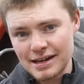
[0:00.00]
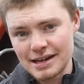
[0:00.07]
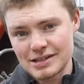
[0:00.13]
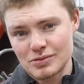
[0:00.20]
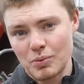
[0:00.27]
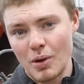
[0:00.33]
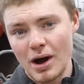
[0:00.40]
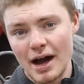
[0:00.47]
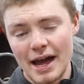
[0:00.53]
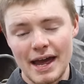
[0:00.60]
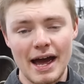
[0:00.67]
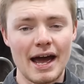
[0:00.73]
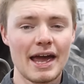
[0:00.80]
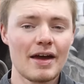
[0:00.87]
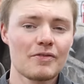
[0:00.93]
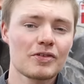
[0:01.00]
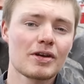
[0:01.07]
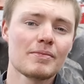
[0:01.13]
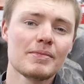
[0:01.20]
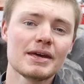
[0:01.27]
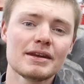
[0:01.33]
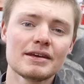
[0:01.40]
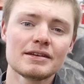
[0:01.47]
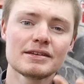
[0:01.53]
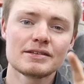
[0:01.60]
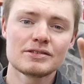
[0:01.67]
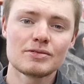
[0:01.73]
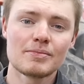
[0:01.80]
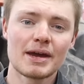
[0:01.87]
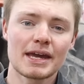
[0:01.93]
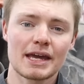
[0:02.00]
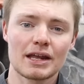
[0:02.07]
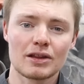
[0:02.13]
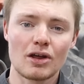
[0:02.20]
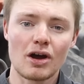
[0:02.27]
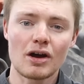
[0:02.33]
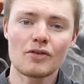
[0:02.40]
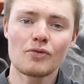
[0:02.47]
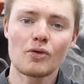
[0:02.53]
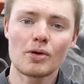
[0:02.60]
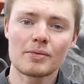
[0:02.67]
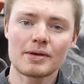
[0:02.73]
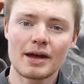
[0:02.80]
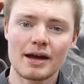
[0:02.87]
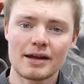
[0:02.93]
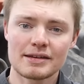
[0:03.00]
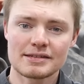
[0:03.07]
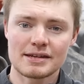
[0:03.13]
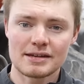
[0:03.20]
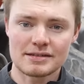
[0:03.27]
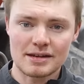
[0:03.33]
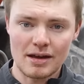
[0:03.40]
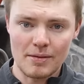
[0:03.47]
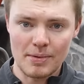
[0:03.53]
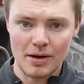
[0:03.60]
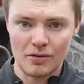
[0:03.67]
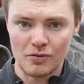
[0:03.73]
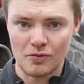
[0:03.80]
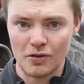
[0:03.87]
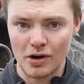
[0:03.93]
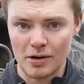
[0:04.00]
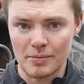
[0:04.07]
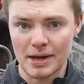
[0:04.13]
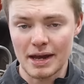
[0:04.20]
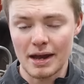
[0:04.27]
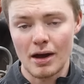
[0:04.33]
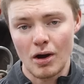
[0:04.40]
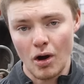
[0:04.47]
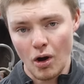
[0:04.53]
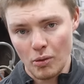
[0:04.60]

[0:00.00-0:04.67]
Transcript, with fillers: is why I have committed to making long-form content about farming